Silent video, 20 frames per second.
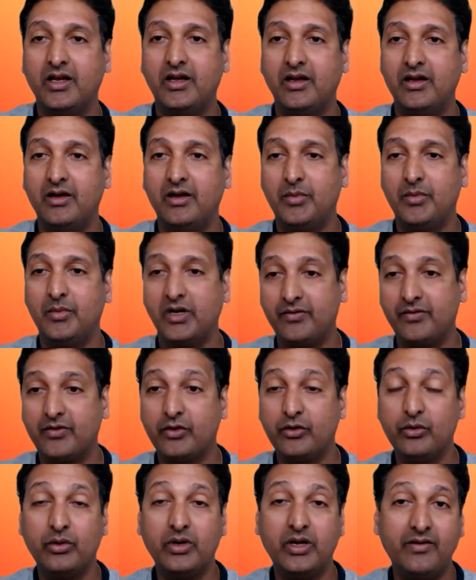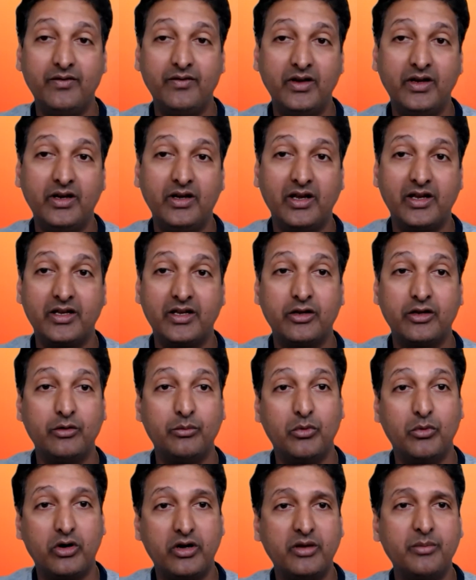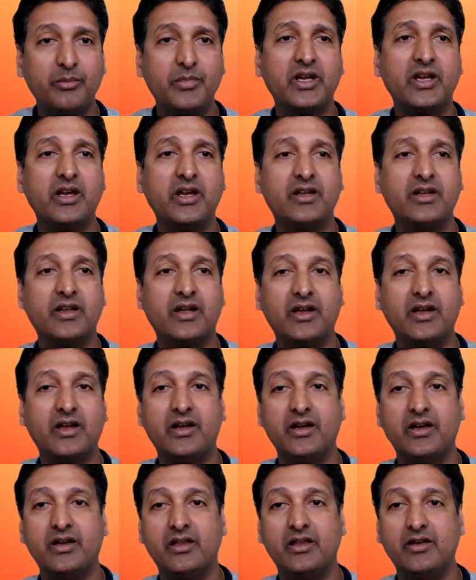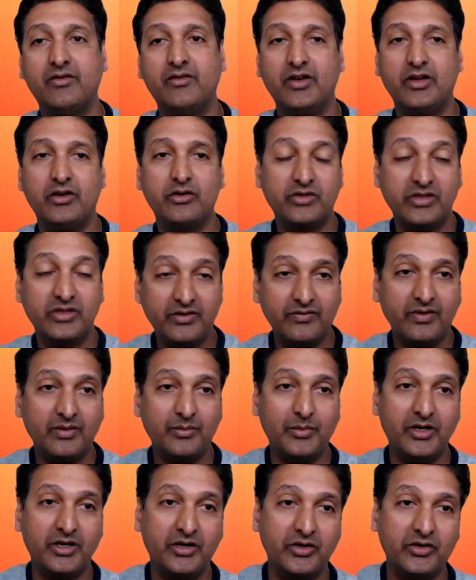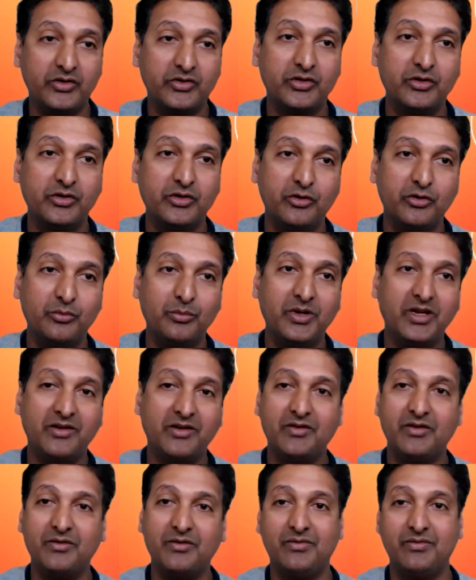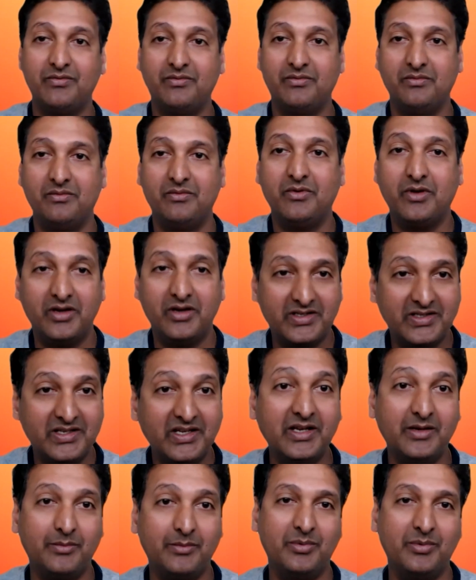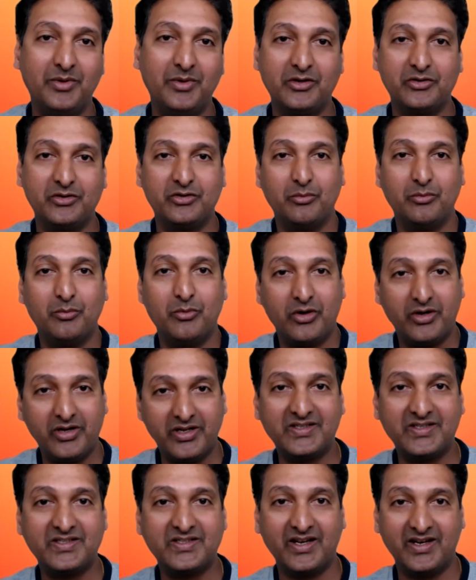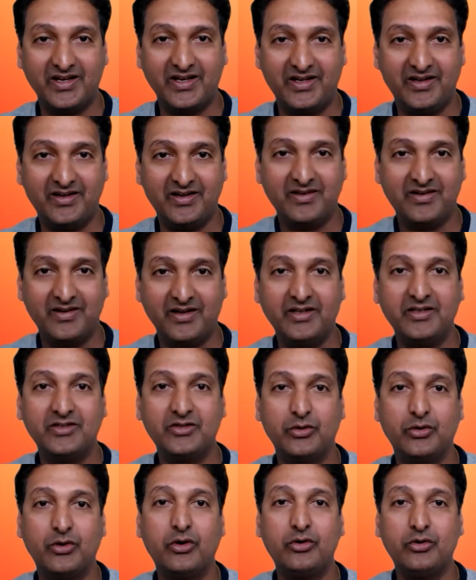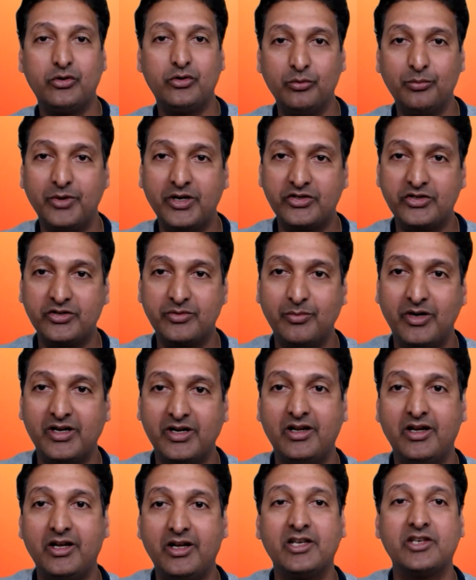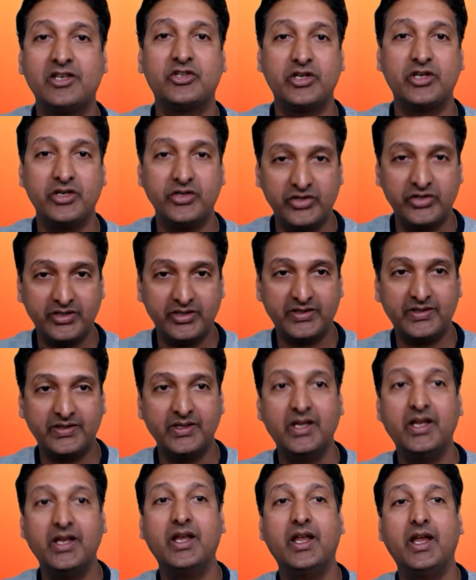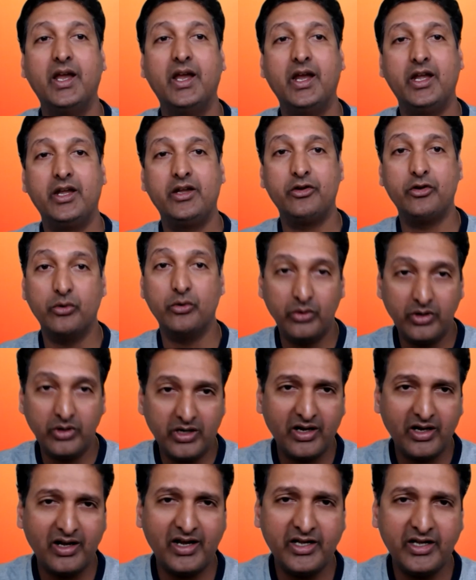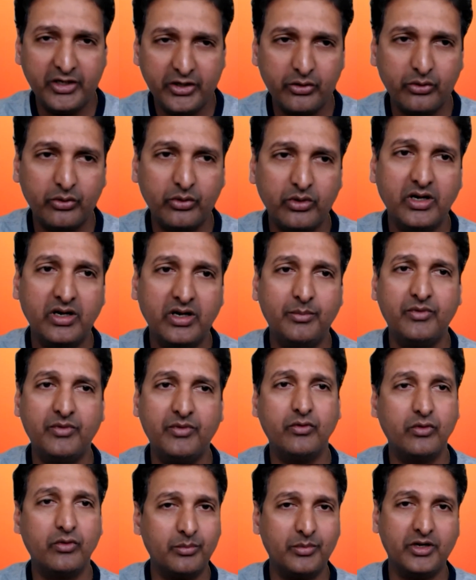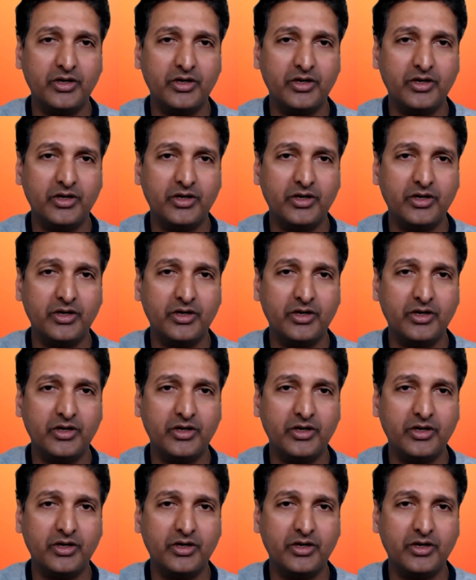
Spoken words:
But if you do heavy, like your body may get tired, and then when you sit for meditation, you may even fall asleep because your body is tired, right? So not too much, but little stretches and yoga, light yoga before